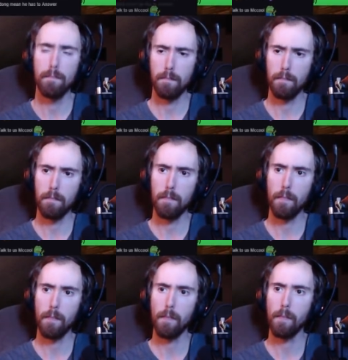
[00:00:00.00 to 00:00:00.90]

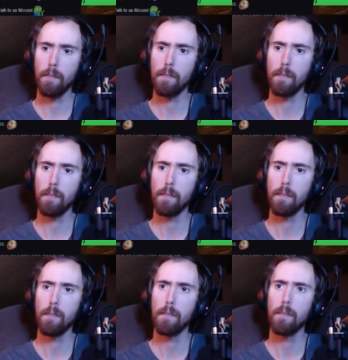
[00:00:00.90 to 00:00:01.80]

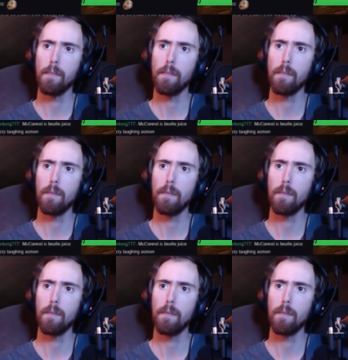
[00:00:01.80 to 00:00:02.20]
[no speech]